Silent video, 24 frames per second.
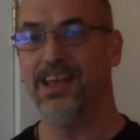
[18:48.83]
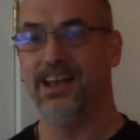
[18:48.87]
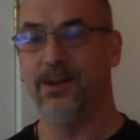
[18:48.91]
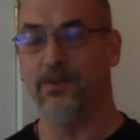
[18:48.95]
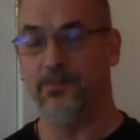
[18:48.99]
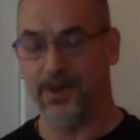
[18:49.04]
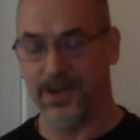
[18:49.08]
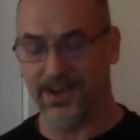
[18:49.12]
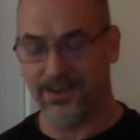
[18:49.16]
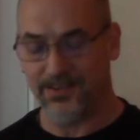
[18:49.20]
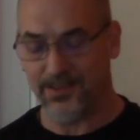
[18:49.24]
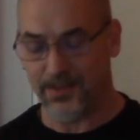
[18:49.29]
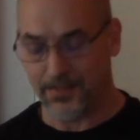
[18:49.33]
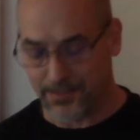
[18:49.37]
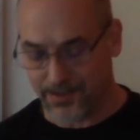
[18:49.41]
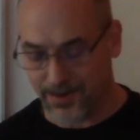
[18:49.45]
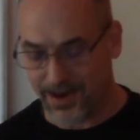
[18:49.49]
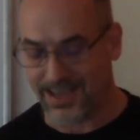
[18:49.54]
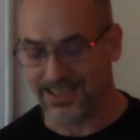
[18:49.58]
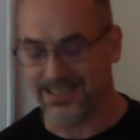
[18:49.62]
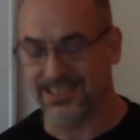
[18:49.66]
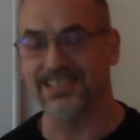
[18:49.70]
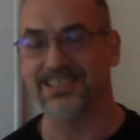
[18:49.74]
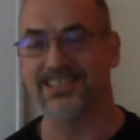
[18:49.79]
Well, the
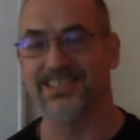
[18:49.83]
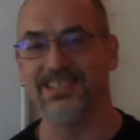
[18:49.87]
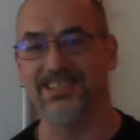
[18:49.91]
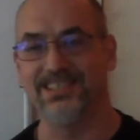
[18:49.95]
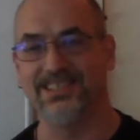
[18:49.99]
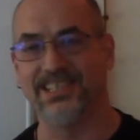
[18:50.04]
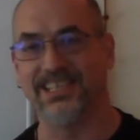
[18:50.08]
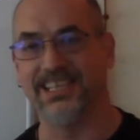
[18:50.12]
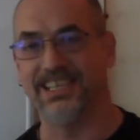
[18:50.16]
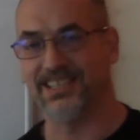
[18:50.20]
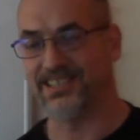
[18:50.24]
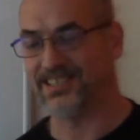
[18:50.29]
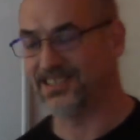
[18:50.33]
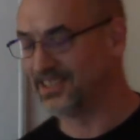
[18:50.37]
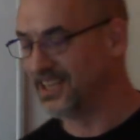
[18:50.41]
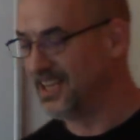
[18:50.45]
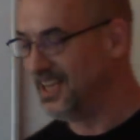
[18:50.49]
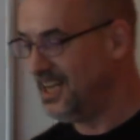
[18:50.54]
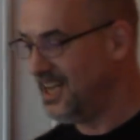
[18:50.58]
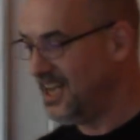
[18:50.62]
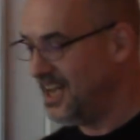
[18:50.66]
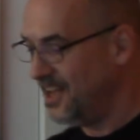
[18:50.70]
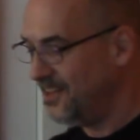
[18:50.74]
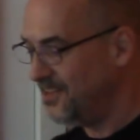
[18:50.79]
process is this,
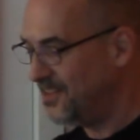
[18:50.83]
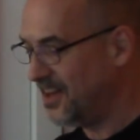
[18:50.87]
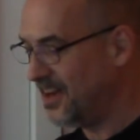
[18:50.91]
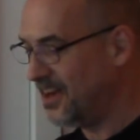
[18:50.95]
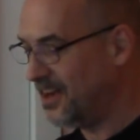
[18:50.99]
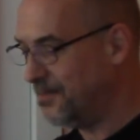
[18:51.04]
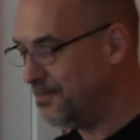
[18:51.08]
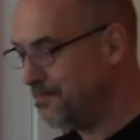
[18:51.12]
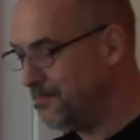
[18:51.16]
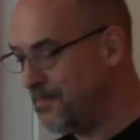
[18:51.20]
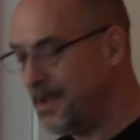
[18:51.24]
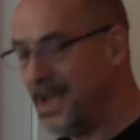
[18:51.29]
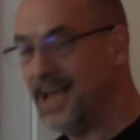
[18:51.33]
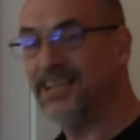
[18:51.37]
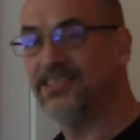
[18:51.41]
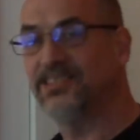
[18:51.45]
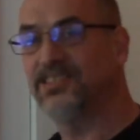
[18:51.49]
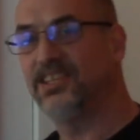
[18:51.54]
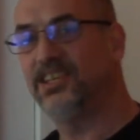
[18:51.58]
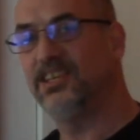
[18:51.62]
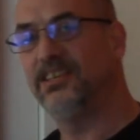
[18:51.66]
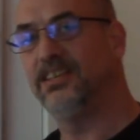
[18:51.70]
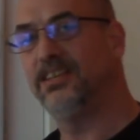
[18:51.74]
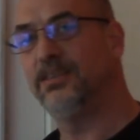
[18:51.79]
that a
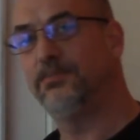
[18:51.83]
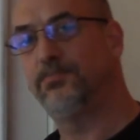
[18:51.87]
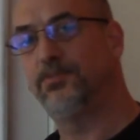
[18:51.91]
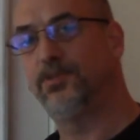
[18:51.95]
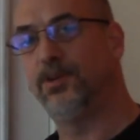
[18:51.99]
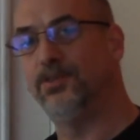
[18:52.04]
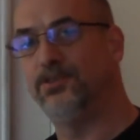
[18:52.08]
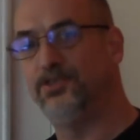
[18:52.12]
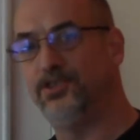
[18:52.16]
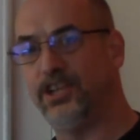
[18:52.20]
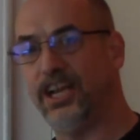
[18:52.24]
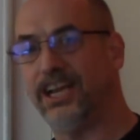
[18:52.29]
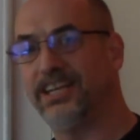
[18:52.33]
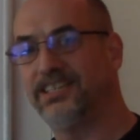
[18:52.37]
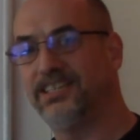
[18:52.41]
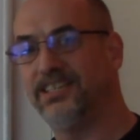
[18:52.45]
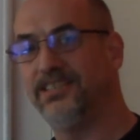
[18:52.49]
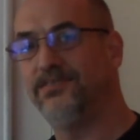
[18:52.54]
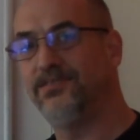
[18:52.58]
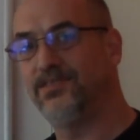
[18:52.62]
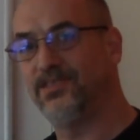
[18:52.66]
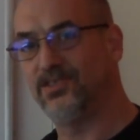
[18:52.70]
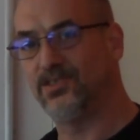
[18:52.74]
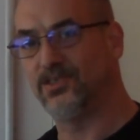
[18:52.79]
masculine
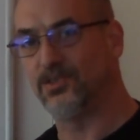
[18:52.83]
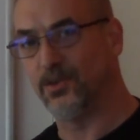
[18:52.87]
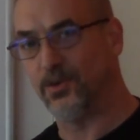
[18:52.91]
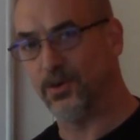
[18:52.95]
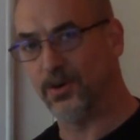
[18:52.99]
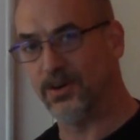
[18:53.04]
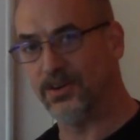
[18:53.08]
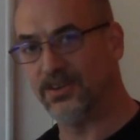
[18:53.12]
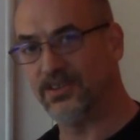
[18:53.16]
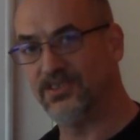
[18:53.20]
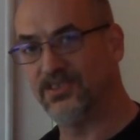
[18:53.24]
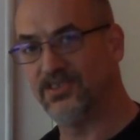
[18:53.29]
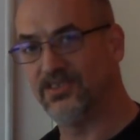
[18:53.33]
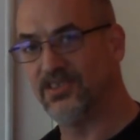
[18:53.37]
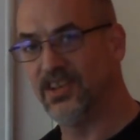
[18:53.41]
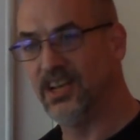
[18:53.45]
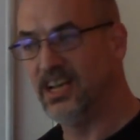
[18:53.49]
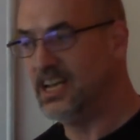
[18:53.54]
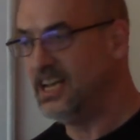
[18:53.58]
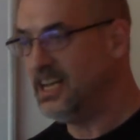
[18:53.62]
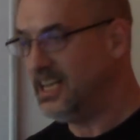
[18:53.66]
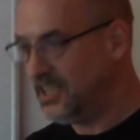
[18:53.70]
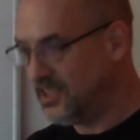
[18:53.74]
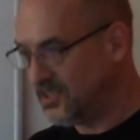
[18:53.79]
projective source
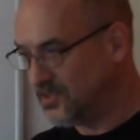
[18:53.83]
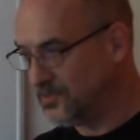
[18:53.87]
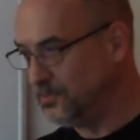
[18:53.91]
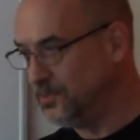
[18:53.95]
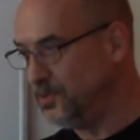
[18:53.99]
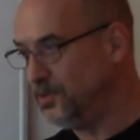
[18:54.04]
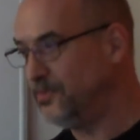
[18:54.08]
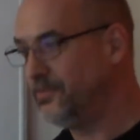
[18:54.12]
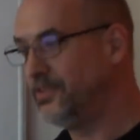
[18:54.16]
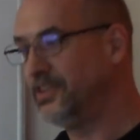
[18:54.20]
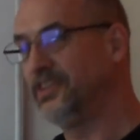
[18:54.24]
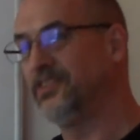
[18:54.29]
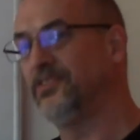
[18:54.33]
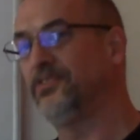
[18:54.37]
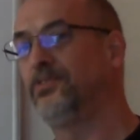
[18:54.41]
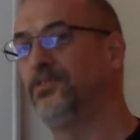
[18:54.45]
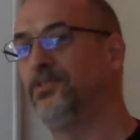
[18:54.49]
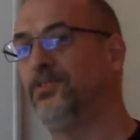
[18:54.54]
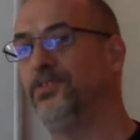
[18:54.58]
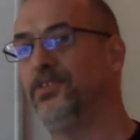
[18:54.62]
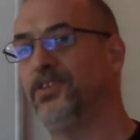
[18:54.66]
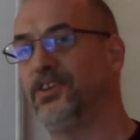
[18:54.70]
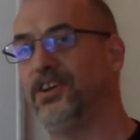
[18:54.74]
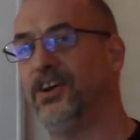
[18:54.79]
is moving
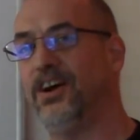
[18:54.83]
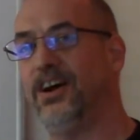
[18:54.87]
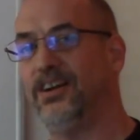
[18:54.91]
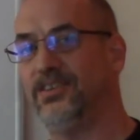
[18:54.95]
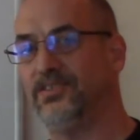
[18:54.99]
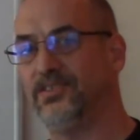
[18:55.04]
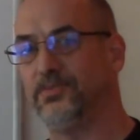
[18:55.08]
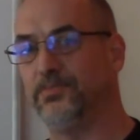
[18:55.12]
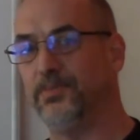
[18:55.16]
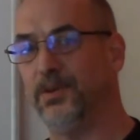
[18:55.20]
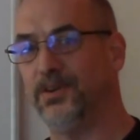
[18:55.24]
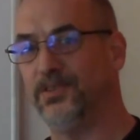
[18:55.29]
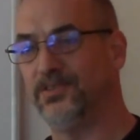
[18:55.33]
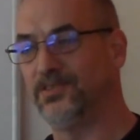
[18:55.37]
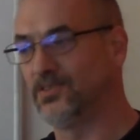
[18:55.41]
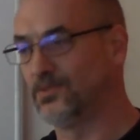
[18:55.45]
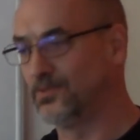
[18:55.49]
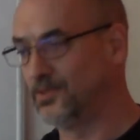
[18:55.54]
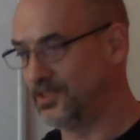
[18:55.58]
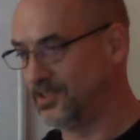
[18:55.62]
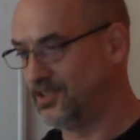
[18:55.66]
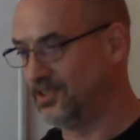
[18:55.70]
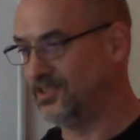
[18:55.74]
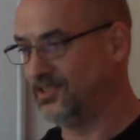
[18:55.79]
through the cosmos,
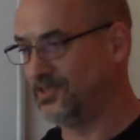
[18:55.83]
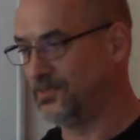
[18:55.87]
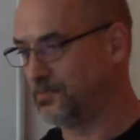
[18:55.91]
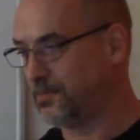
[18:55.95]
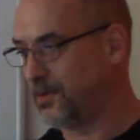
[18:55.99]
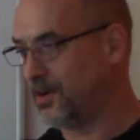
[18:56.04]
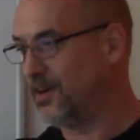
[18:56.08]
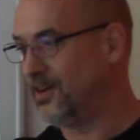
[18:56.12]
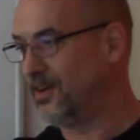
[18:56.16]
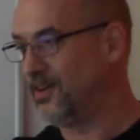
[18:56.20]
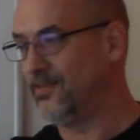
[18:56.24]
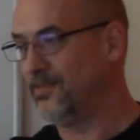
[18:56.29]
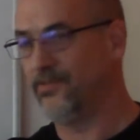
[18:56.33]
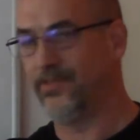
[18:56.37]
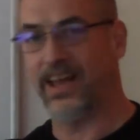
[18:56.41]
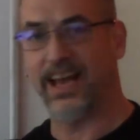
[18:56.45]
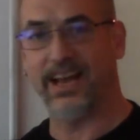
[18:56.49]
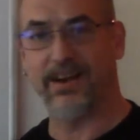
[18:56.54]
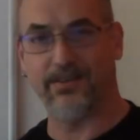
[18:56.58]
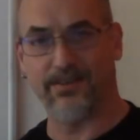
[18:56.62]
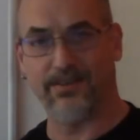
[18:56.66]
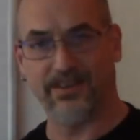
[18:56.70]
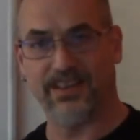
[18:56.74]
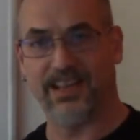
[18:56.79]
which is part of
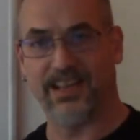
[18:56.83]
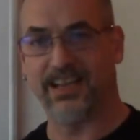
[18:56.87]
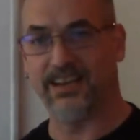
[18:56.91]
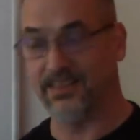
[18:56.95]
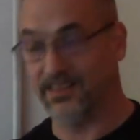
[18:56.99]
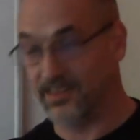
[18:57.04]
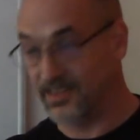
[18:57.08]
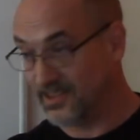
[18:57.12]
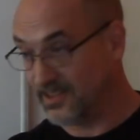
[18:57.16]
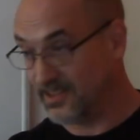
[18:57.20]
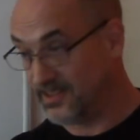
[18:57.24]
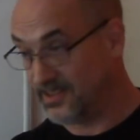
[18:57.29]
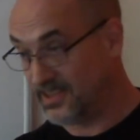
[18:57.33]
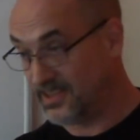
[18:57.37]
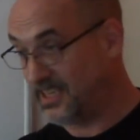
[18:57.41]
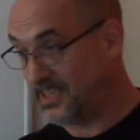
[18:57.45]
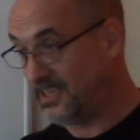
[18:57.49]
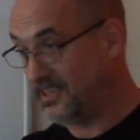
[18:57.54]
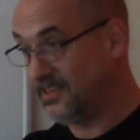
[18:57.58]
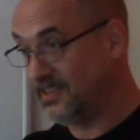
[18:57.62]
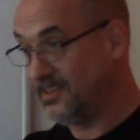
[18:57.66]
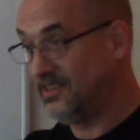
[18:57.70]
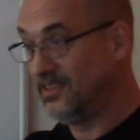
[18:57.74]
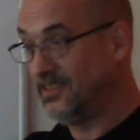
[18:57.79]
that
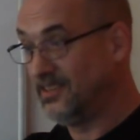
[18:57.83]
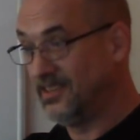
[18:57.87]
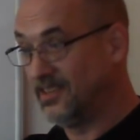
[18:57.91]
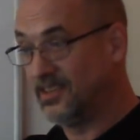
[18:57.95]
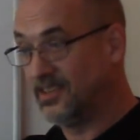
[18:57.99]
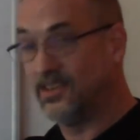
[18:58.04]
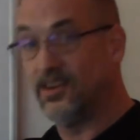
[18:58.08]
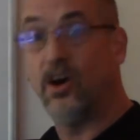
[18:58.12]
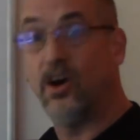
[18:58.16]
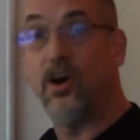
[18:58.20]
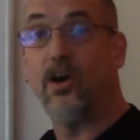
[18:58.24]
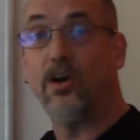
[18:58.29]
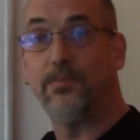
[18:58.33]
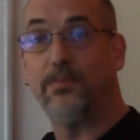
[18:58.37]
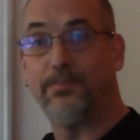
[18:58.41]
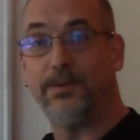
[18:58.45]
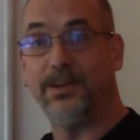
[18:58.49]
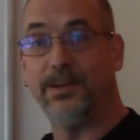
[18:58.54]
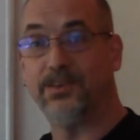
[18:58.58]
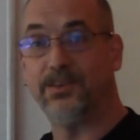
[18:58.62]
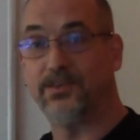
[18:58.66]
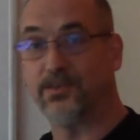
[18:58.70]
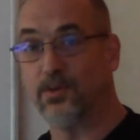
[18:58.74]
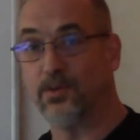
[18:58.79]
the
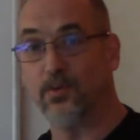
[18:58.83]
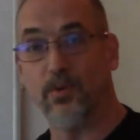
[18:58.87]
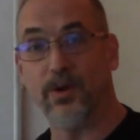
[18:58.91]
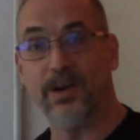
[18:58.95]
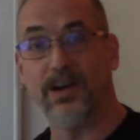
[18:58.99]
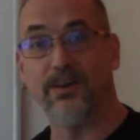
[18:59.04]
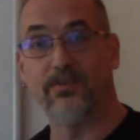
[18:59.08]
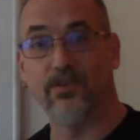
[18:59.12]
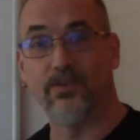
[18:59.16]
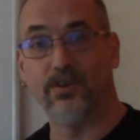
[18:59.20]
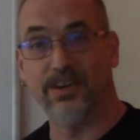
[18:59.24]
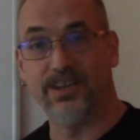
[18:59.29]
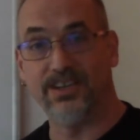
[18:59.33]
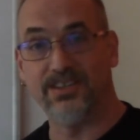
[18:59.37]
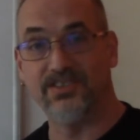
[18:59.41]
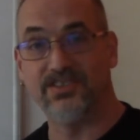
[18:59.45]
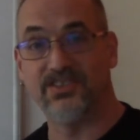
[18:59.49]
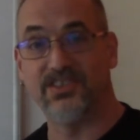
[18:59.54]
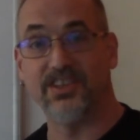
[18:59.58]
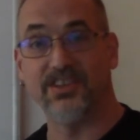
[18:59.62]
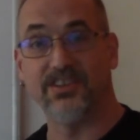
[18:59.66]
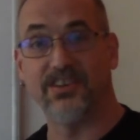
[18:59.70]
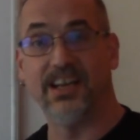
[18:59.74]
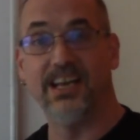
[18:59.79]
carpet or whatever it is
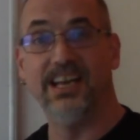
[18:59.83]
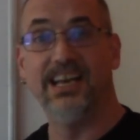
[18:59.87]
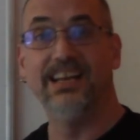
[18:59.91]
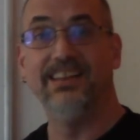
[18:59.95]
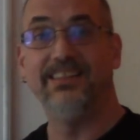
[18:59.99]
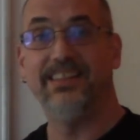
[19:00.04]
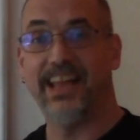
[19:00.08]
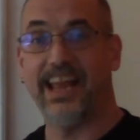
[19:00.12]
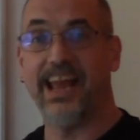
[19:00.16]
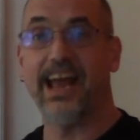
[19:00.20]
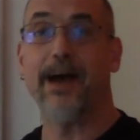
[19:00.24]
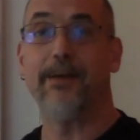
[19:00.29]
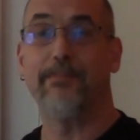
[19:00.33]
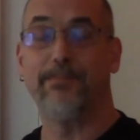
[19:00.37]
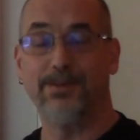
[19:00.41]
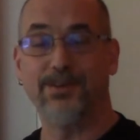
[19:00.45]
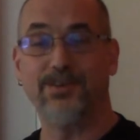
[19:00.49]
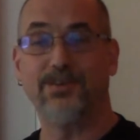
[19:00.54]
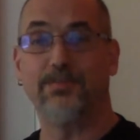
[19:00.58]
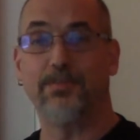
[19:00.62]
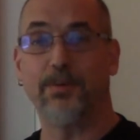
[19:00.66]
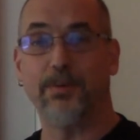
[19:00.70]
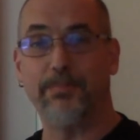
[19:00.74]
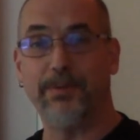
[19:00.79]
that they happen
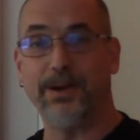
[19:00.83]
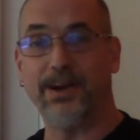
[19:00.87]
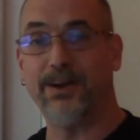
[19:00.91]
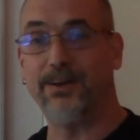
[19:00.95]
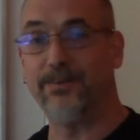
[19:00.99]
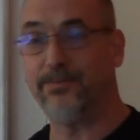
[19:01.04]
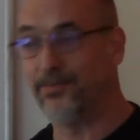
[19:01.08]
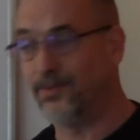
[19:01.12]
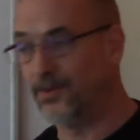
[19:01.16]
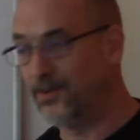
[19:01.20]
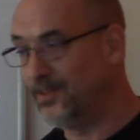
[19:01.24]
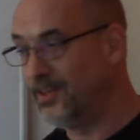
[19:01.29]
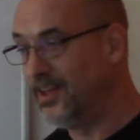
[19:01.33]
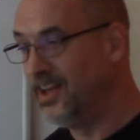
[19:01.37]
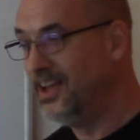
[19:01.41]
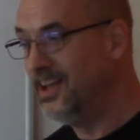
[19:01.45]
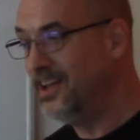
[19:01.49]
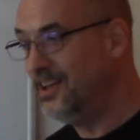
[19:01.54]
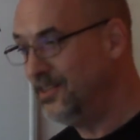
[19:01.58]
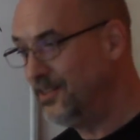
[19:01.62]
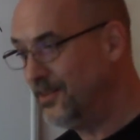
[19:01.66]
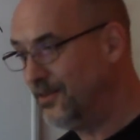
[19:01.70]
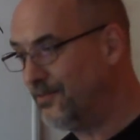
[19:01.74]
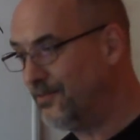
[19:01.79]
to prepare for the